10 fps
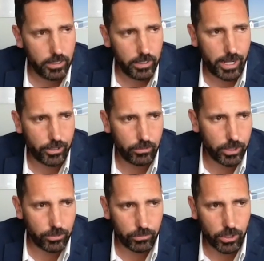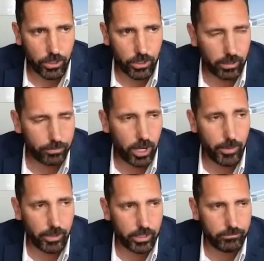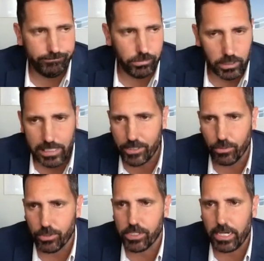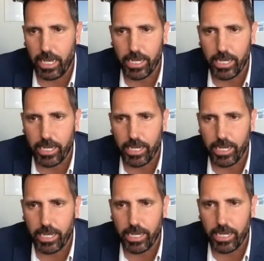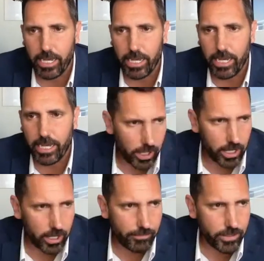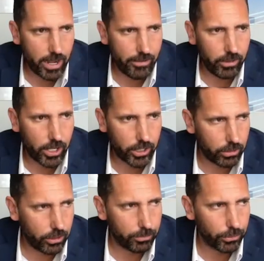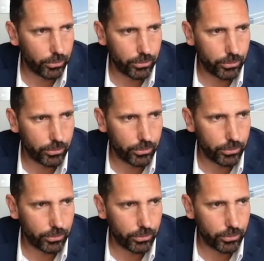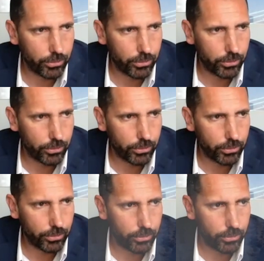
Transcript: I don't know what you'd call that, our primary lead source, I guess. And we're lucky enough to have a lot of good brokers that do that well.